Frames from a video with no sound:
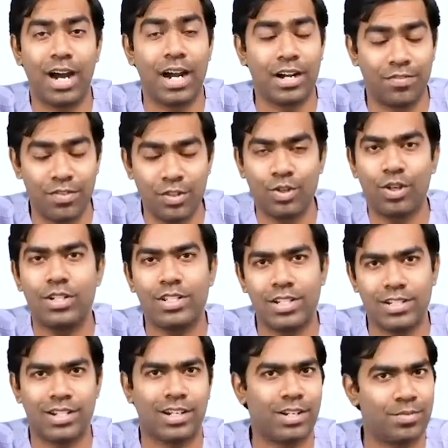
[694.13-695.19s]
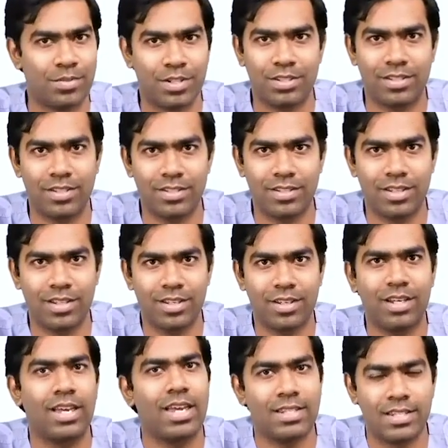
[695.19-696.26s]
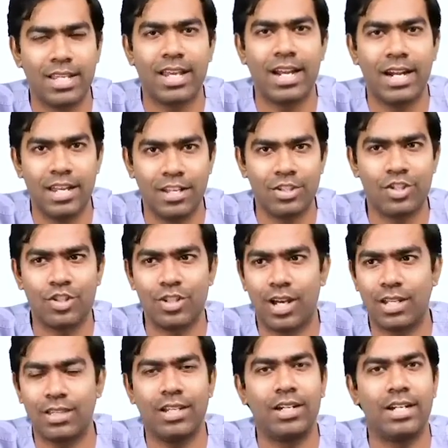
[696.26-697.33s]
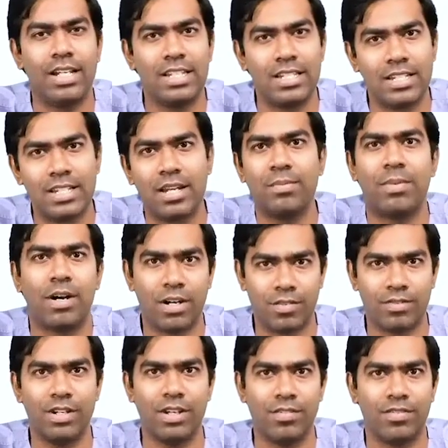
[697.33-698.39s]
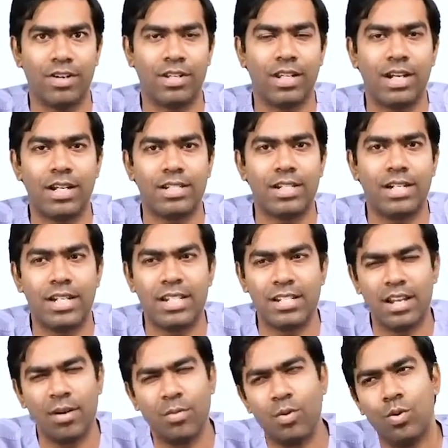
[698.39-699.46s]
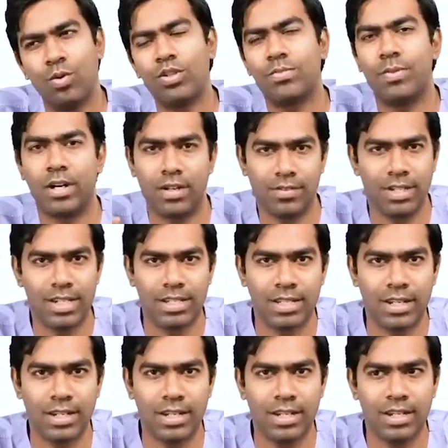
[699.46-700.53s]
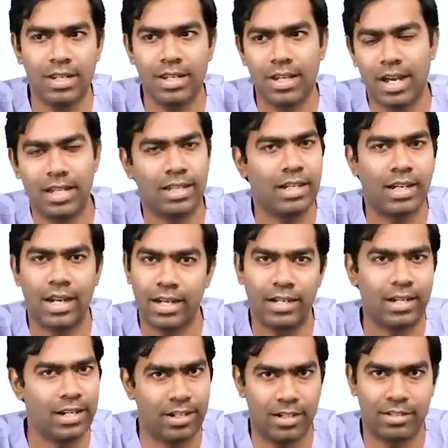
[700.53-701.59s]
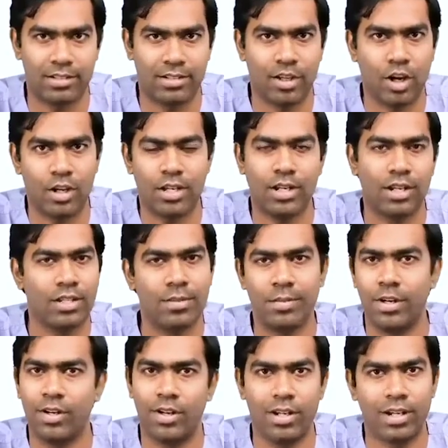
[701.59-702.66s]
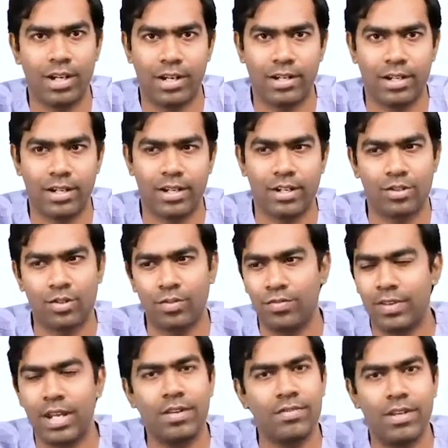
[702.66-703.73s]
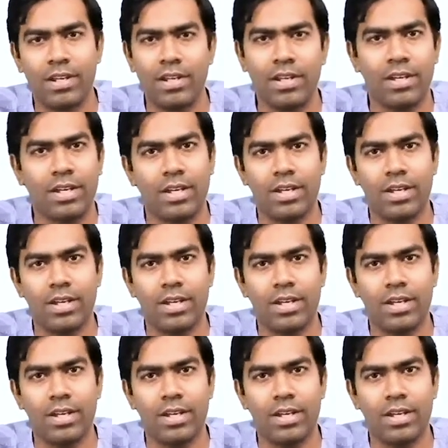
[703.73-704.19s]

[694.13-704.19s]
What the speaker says: under physiological circumstances is the ADH and the distal part of the nephron. That is the distal most part of the DCT and the collecting ducts, cortical and the medullary collecting ducts. So very, very